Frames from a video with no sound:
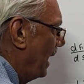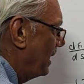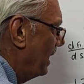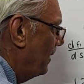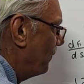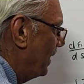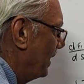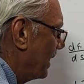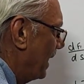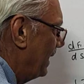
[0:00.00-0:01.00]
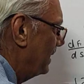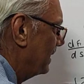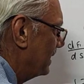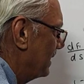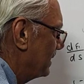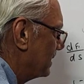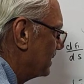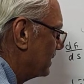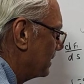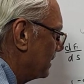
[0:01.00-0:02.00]
if I write
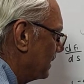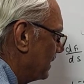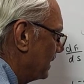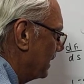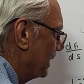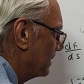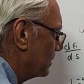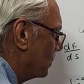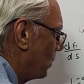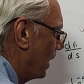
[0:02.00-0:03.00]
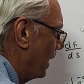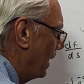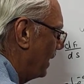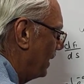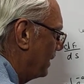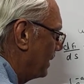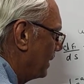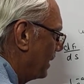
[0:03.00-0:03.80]
this s squared